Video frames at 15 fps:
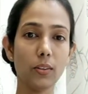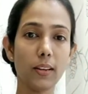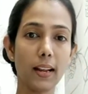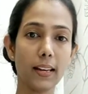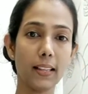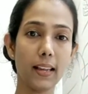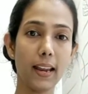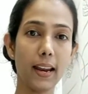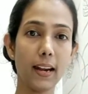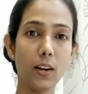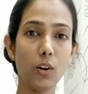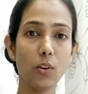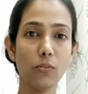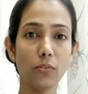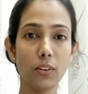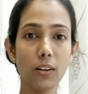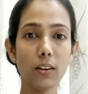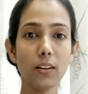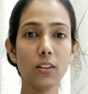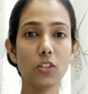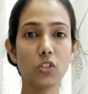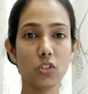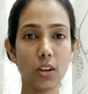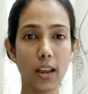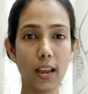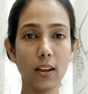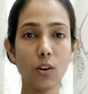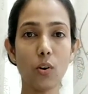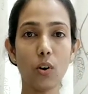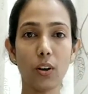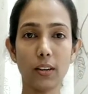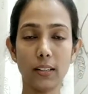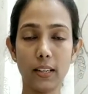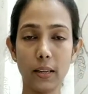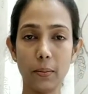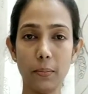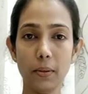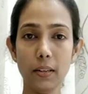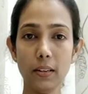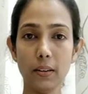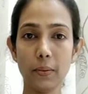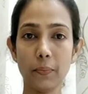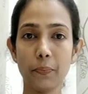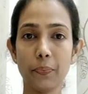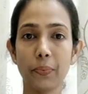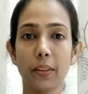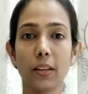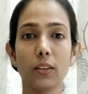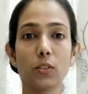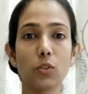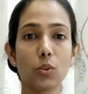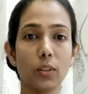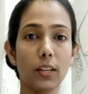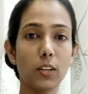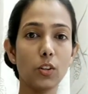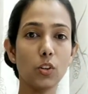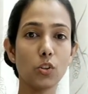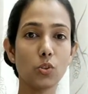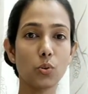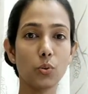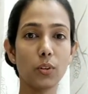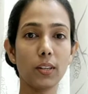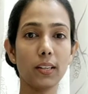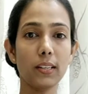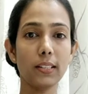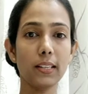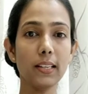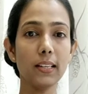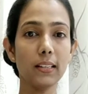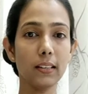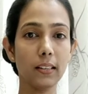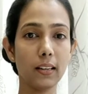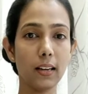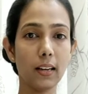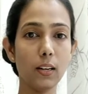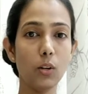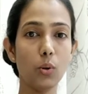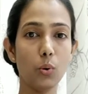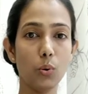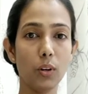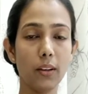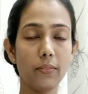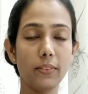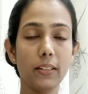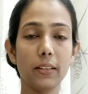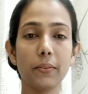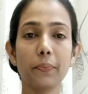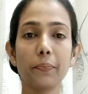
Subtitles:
at the end of your chair or a table so that your shoulder is at a low level.